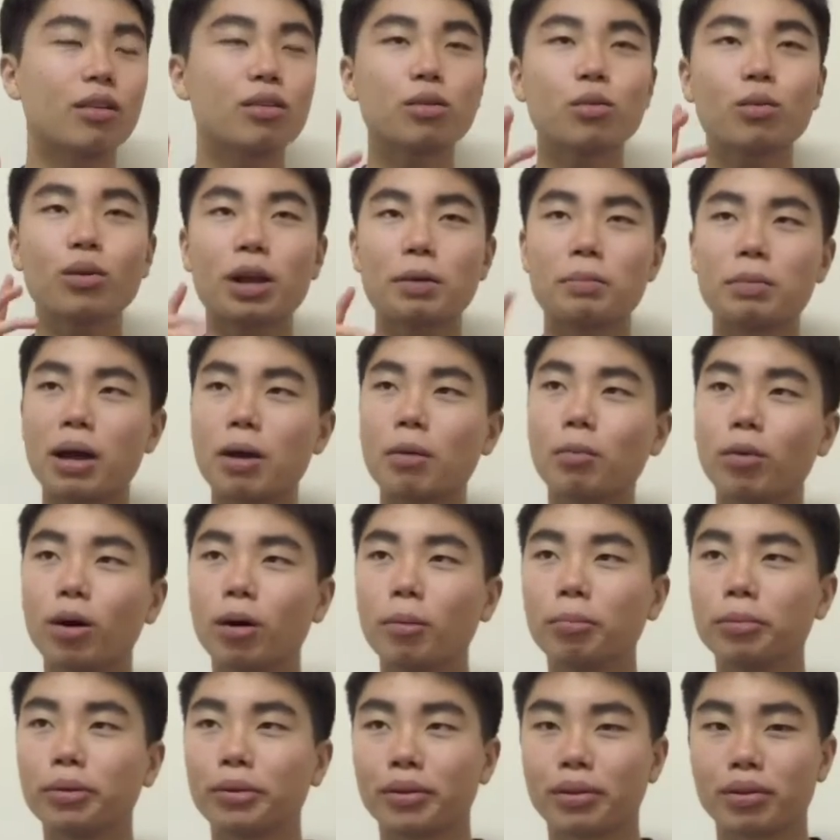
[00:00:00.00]
don't know when I'm
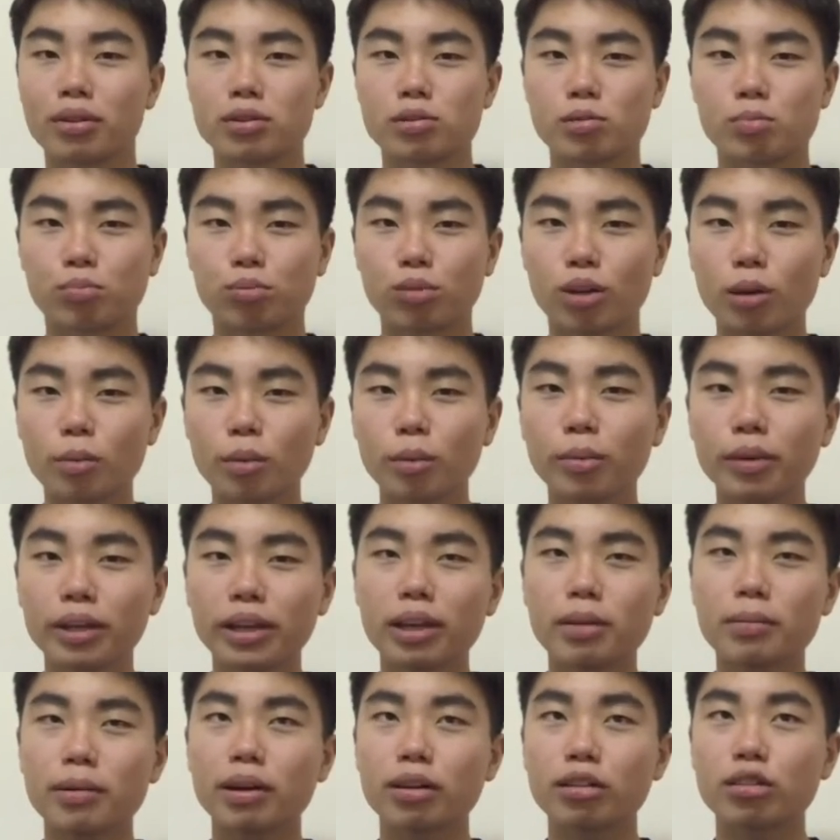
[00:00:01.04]
uploading this, so
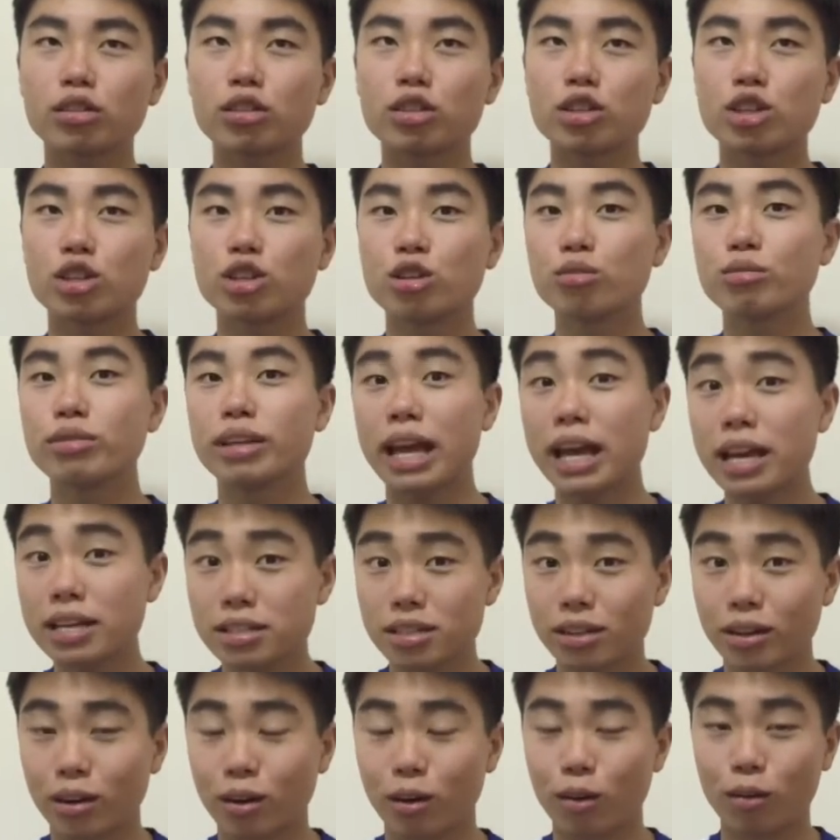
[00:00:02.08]
probably about 2 days
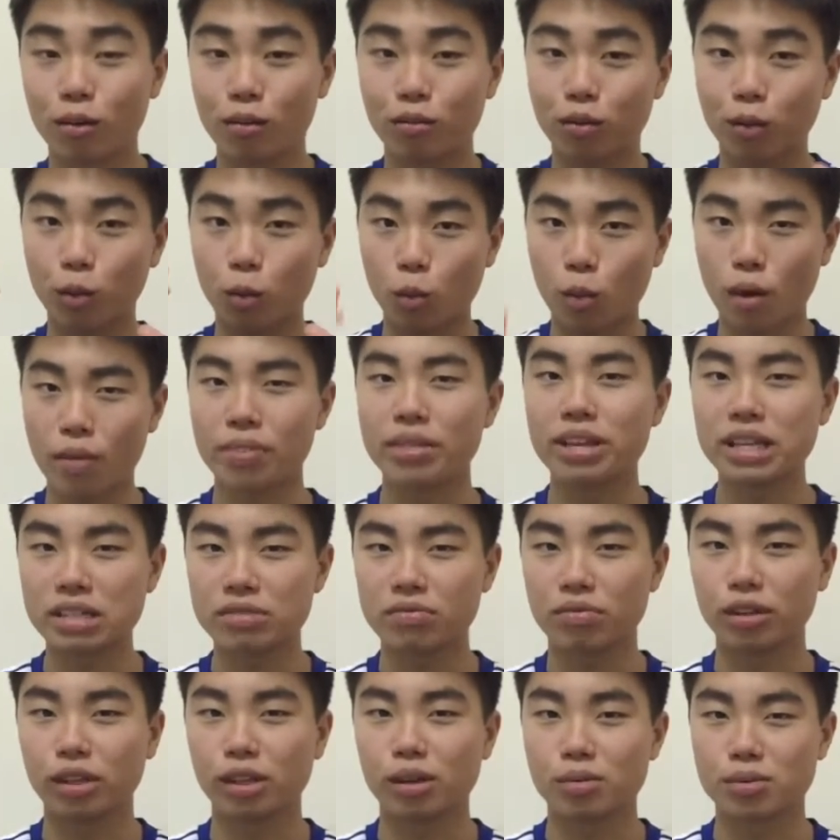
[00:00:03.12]
ago from when this
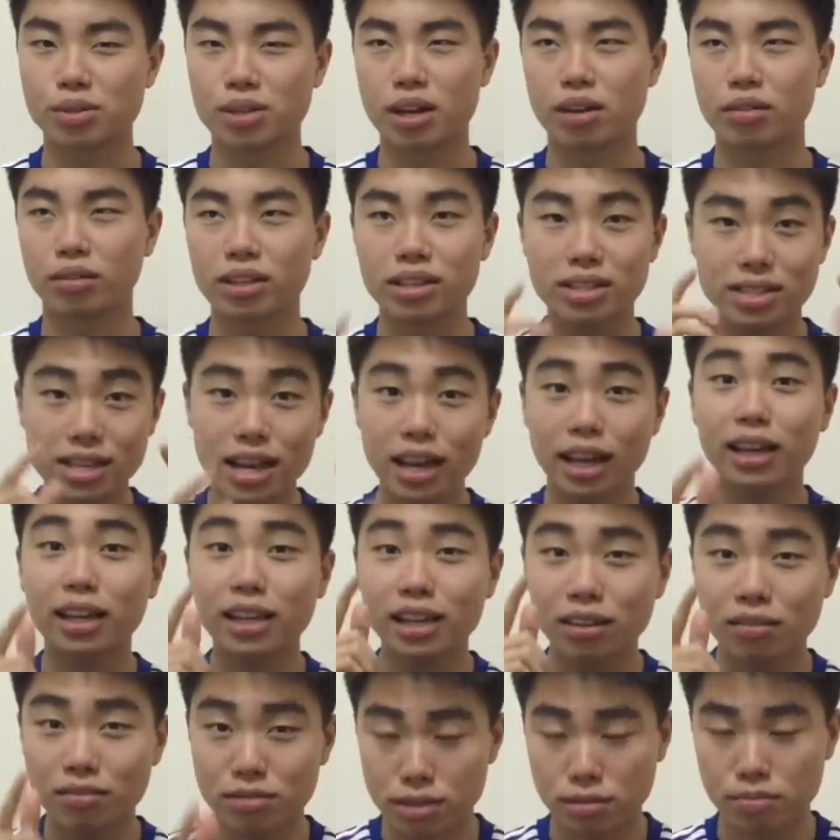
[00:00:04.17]
video is out, the
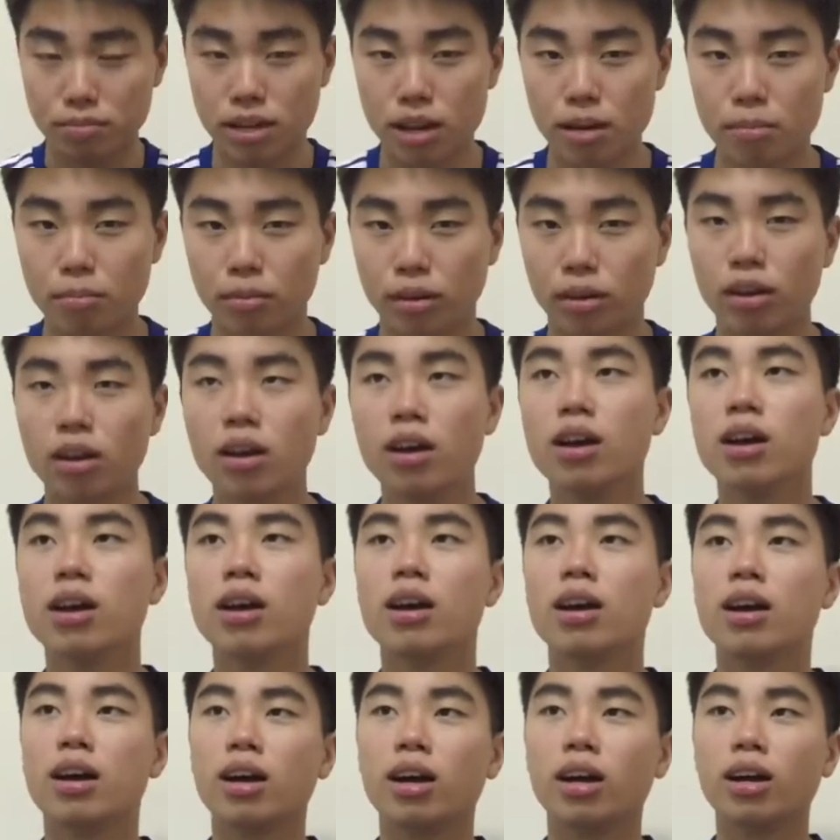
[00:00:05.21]
2nd of September,
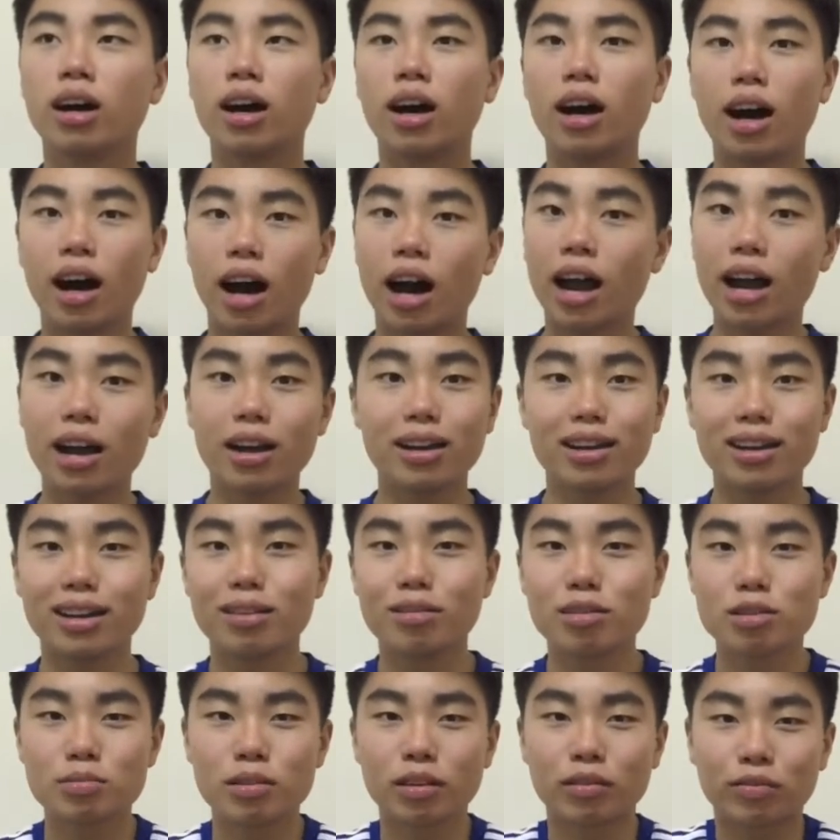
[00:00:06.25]
it
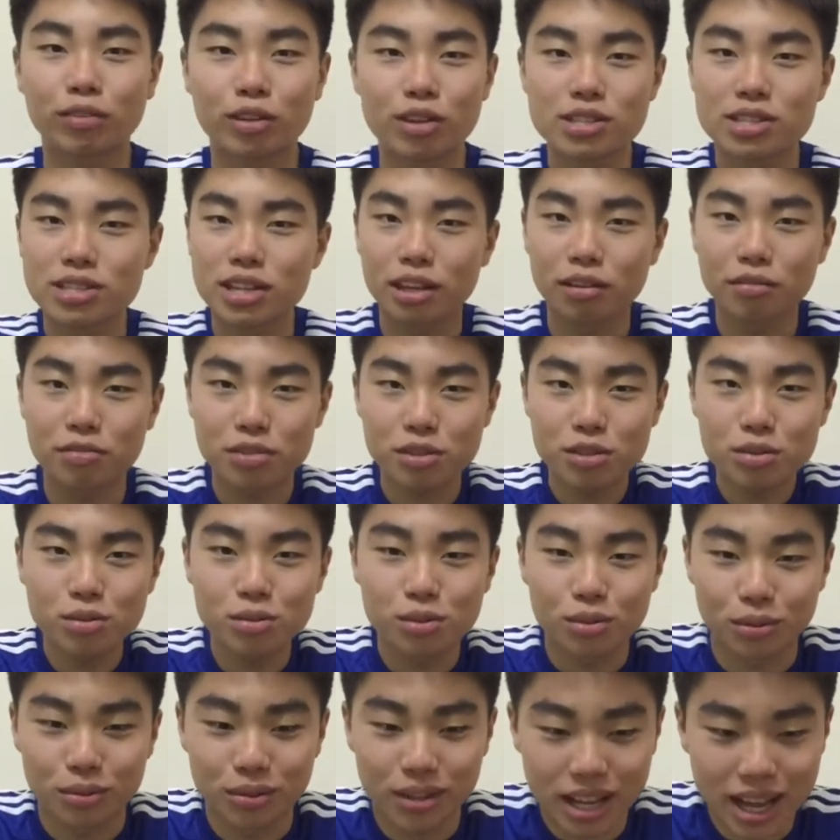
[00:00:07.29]
was my first day of
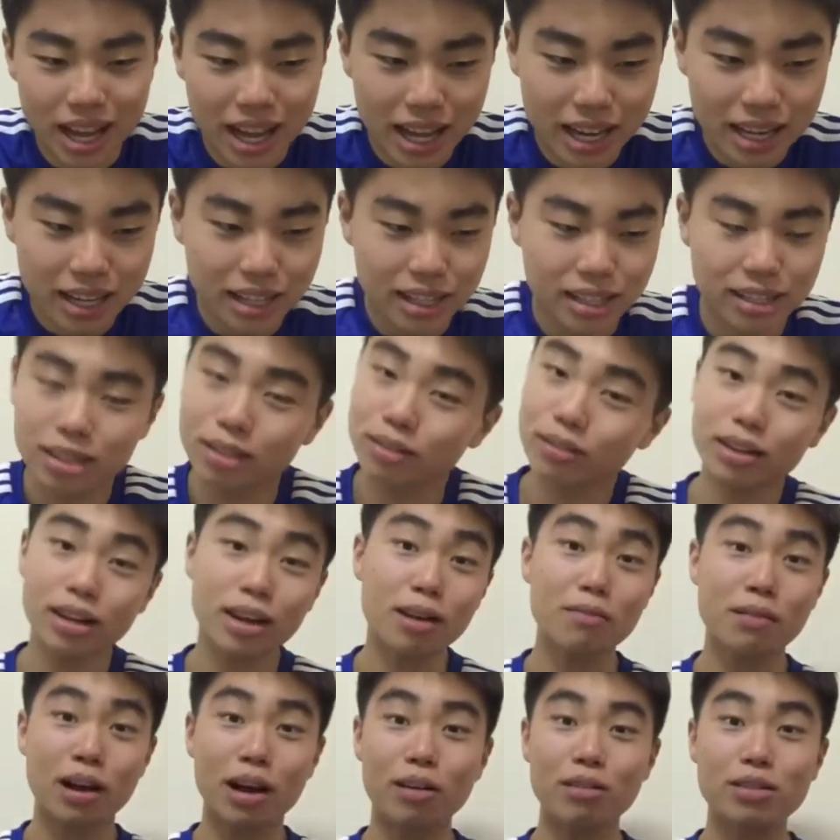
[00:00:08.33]
school, and you know what,
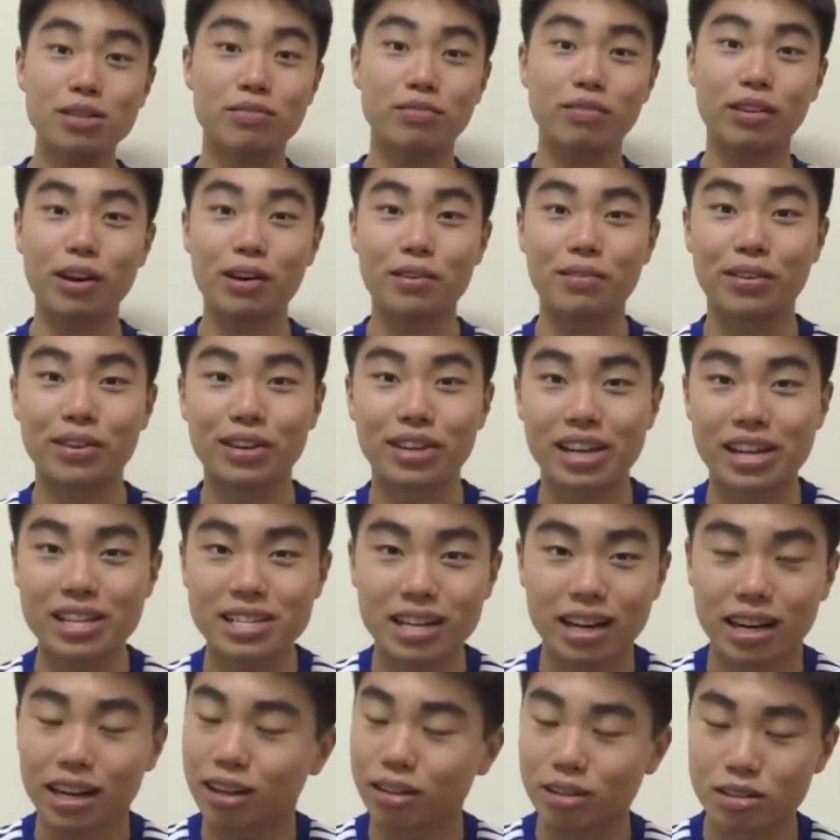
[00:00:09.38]
I was very, very
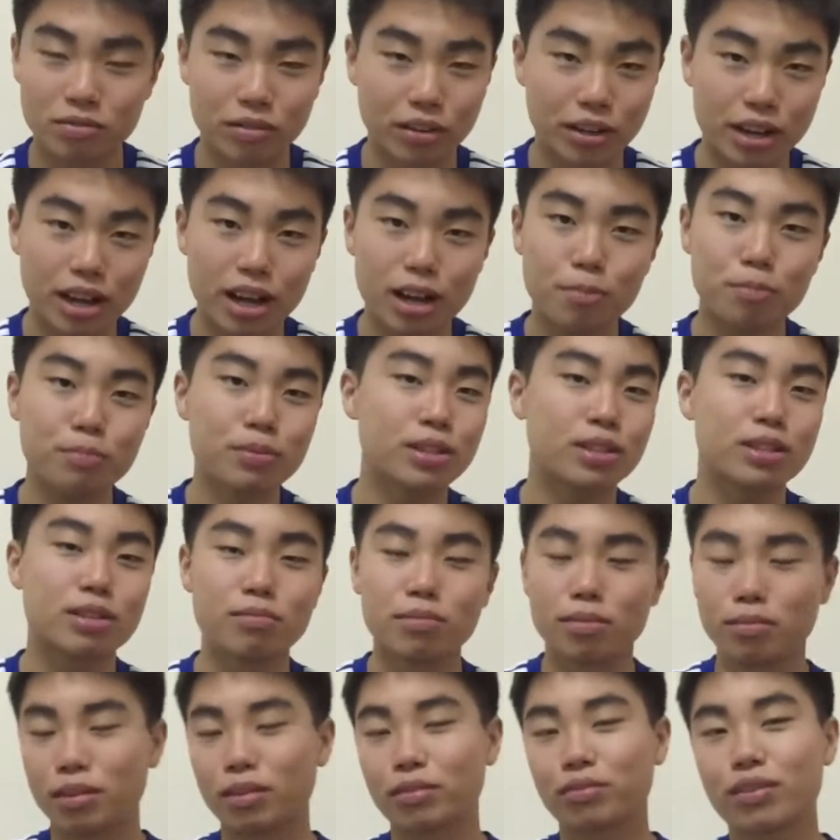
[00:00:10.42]
excited. I was very happy to
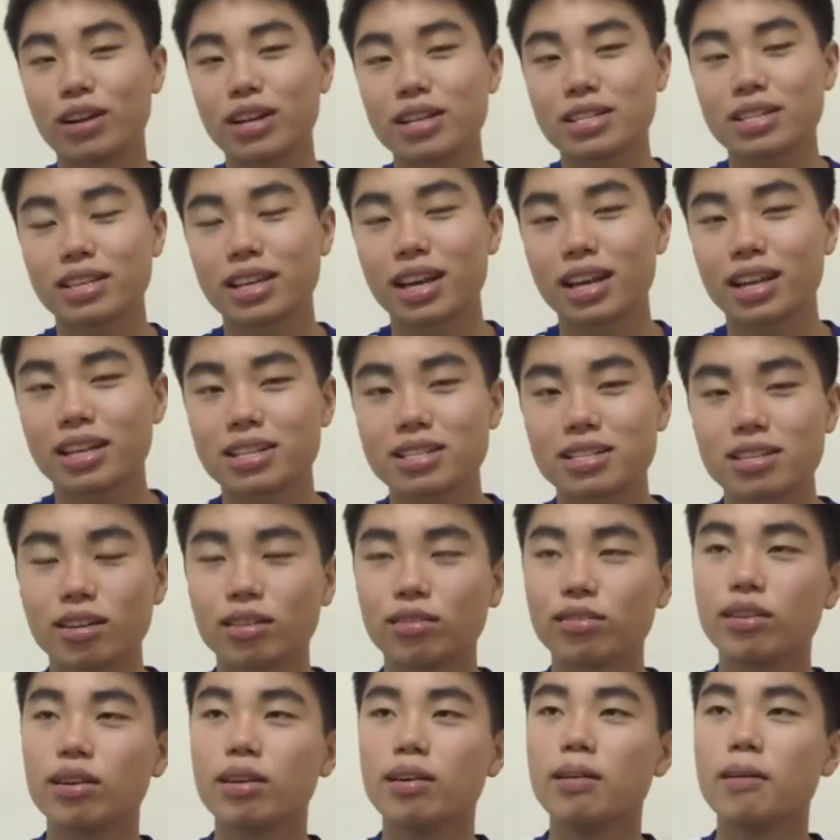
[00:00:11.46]
meet my friends again and
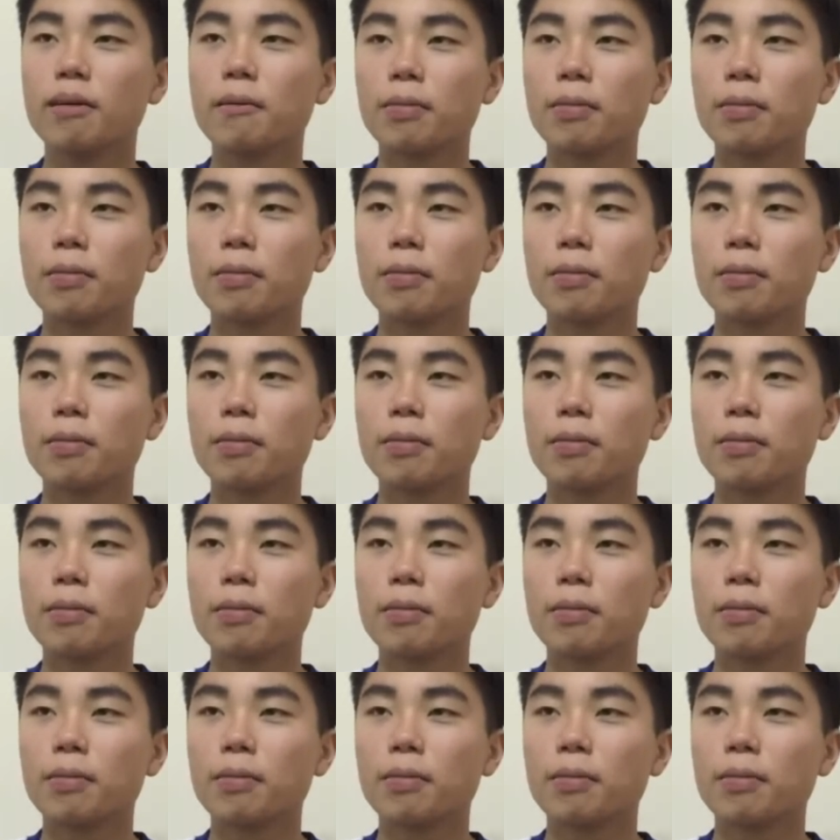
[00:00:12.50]
stuff.